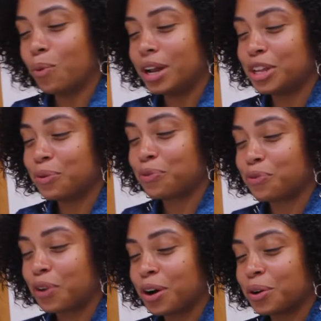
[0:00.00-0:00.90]
When you
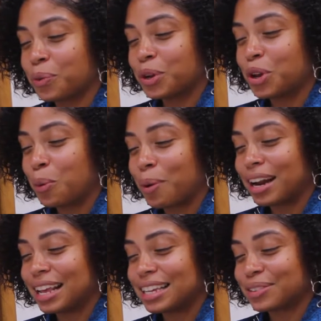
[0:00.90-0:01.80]
fart when
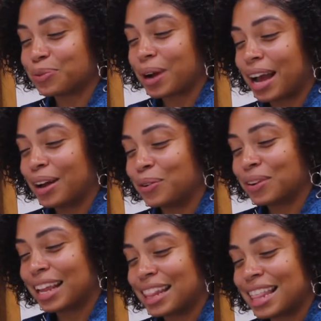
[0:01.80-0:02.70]
nobody is
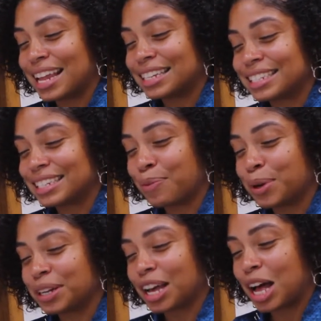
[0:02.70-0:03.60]
around and then
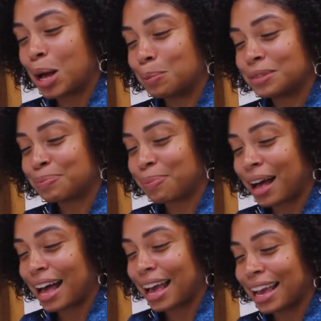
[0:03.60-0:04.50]
someone comes
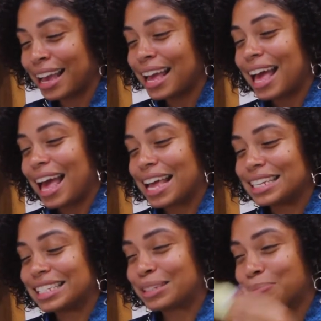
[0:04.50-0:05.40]
by
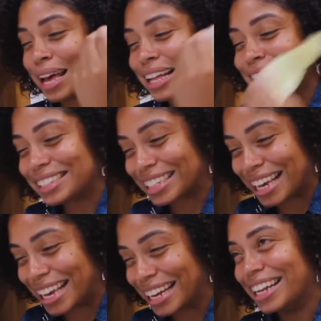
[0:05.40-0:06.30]
and smells
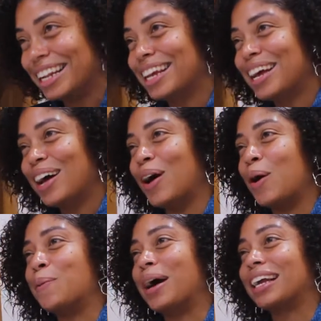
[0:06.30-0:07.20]
it.
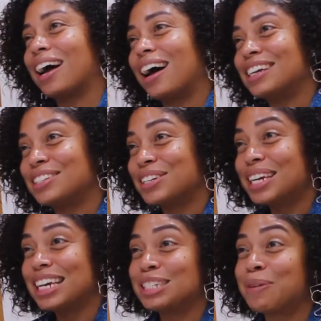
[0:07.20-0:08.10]
Oh my gosh,
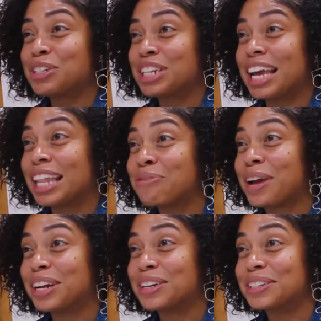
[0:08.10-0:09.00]
especially
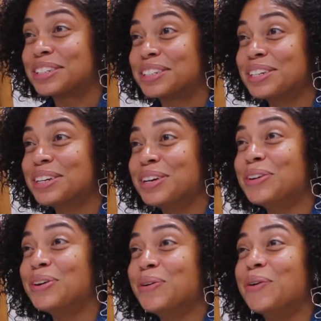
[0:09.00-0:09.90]
elevators
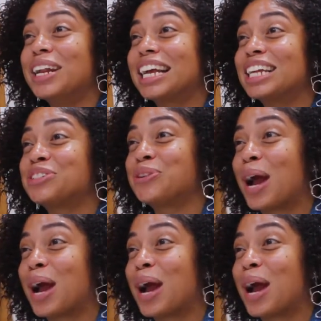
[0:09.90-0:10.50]
when it gets